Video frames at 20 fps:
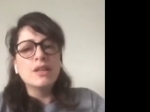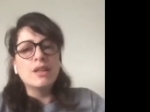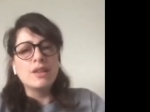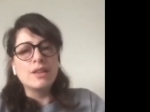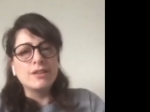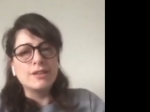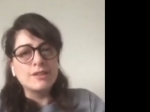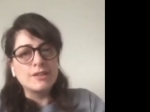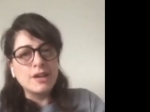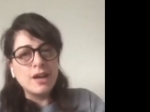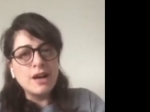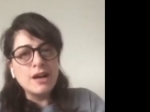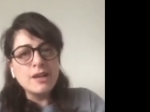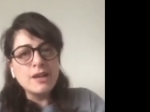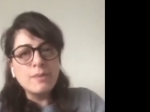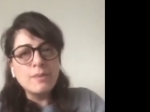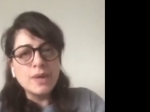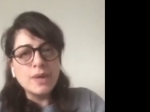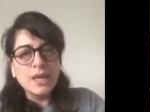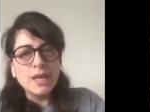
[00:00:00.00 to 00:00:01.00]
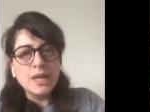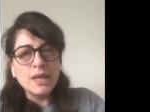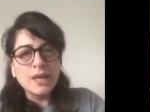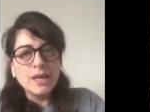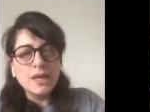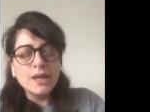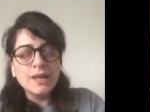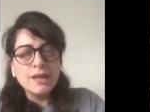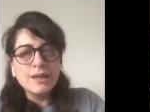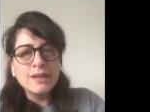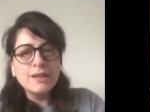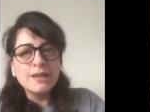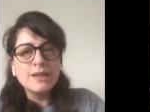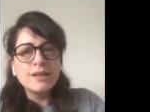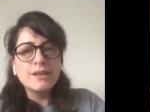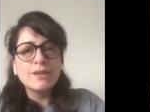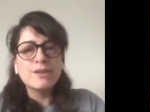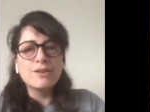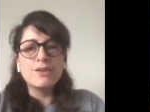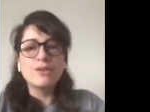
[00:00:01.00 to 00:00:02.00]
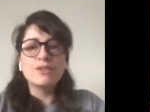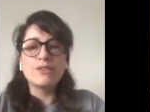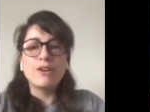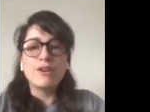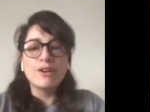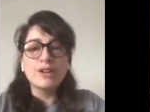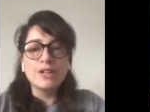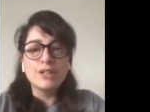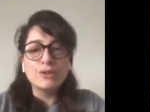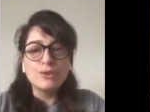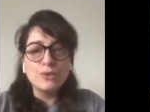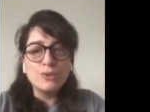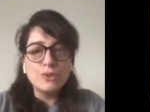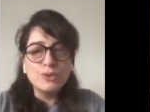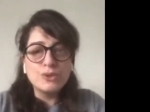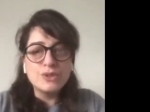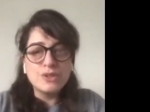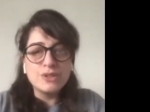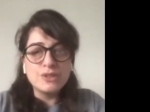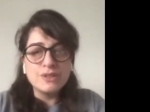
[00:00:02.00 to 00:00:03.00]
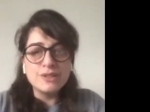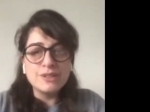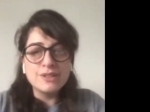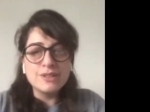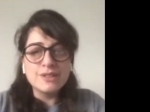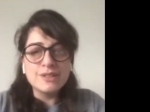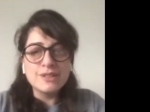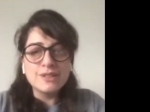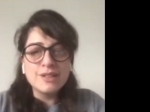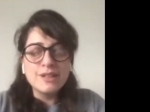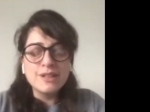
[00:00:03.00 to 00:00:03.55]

the timing, the target audience,